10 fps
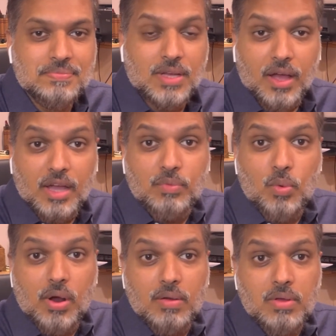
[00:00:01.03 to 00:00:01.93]
Hi
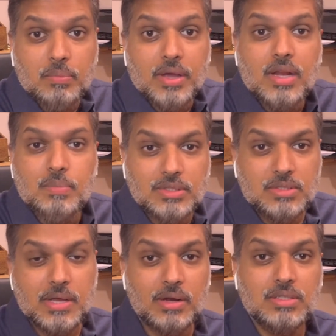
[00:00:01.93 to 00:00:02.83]
everyone, my name is
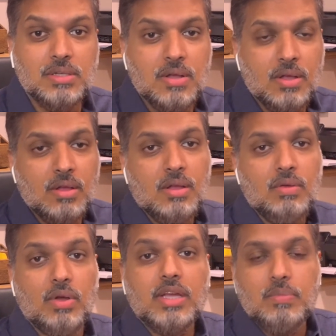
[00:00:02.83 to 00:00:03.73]
Dheeraj.
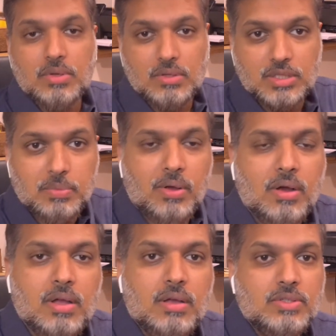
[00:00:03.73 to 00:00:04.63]
Welcome to this
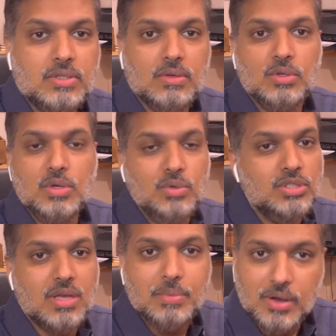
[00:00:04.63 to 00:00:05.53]
blog. So the
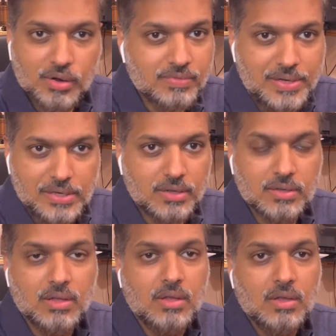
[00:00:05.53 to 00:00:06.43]
news coming out of
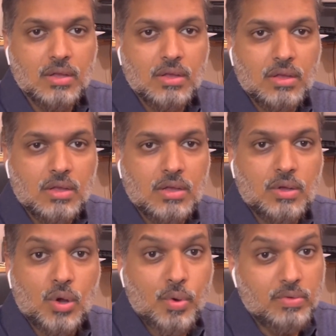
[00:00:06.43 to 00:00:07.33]
India,
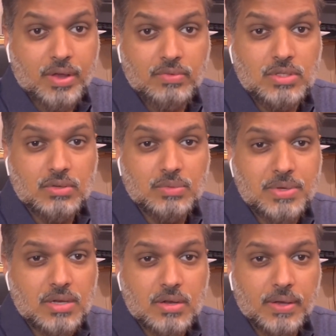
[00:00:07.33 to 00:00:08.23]
COVID wave two has
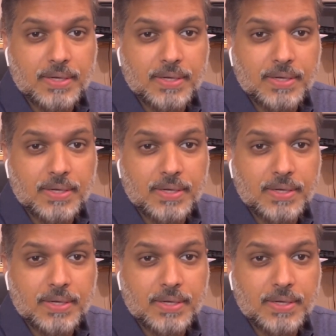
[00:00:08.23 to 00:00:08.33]
been,